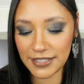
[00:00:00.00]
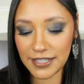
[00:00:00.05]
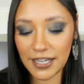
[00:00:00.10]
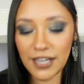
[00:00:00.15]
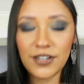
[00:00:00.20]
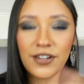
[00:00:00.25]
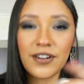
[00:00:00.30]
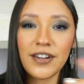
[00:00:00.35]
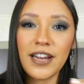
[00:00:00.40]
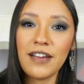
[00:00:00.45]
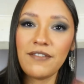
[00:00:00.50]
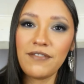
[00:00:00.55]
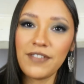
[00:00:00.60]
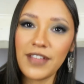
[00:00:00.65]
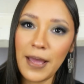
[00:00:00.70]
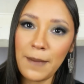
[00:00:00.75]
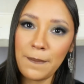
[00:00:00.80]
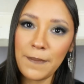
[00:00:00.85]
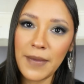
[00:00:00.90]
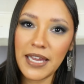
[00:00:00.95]
I don't have
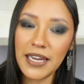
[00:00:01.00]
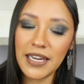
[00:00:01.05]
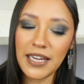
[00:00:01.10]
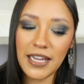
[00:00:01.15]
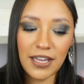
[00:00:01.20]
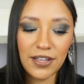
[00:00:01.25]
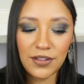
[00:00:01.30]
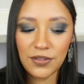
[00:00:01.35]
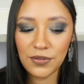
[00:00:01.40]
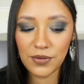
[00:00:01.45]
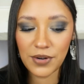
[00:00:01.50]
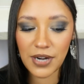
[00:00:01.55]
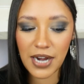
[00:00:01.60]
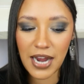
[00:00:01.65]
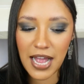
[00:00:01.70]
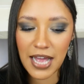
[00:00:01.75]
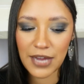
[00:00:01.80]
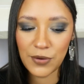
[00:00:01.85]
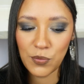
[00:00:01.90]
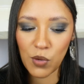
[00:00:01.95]
that many. I thought I
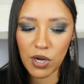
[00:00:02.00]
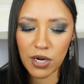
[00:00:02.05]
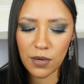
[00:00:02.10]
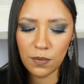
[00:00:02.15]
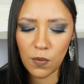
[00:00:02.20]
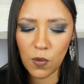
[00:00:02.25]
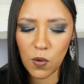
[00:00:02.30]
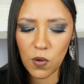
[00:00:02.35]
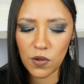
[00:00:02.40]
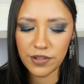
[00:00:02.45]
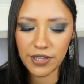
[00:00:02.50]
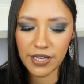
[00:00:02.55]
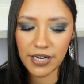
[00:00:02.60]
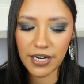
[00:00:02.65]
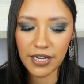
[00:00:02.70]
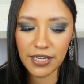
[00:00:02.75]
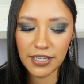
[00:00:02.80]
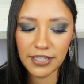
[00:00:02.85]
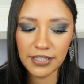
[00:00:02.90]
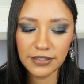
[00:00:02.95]
had one more than
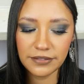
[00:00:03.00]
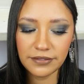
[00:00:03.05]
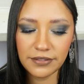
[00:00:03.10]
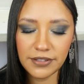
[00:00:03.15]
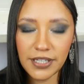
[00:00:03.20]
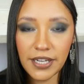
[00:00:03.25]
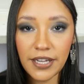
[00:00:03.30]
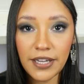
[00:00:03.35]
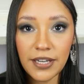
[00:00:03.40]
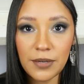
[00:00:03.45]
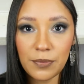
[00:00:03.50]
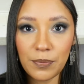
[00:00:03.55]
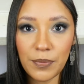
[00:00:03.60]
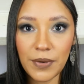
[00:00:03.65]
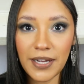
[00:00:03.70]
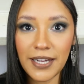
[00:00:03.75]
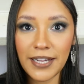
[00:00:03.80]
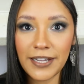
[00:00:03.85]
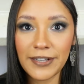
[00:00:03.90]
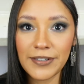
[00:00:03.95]
I did,
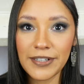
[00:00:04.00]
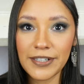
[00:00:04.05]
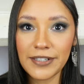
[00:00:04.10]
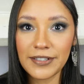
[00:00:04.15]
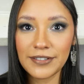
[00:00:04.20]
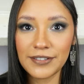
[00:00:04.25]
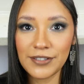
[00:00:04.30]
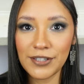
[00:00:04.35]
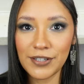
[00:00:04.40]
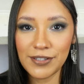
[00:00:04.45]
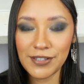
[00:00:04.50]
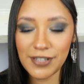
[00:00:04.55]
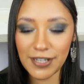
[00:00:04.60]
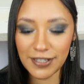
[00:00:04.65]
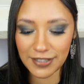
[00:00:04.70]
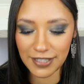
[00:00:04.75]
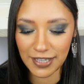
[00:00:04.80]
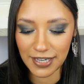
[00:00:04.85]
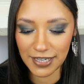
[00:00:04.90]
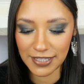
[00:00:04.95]
but it turns out
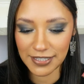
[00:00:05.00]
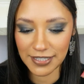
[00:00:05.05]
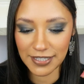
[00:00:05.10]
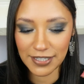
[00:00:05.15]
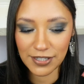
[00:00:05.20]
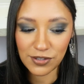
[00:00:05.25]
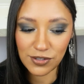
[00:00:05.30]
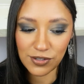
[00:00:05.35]
that I didn't.